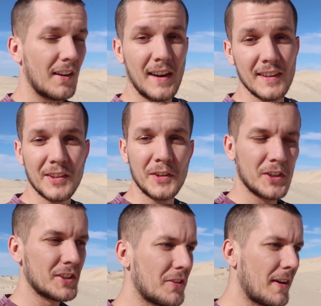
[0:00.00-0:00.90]
Alright, so
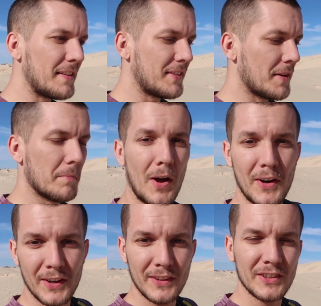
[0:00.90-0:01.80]
just arrived at
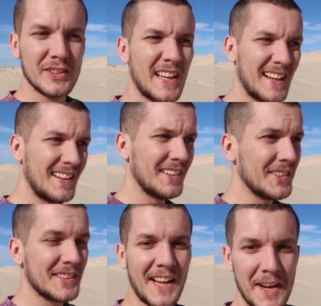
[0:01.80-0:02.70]
Monahans
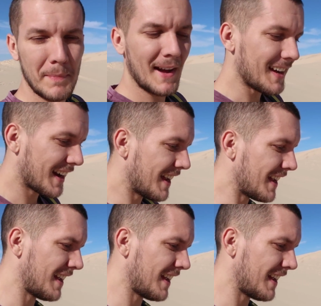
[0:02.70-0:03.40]
Sandhills State Park.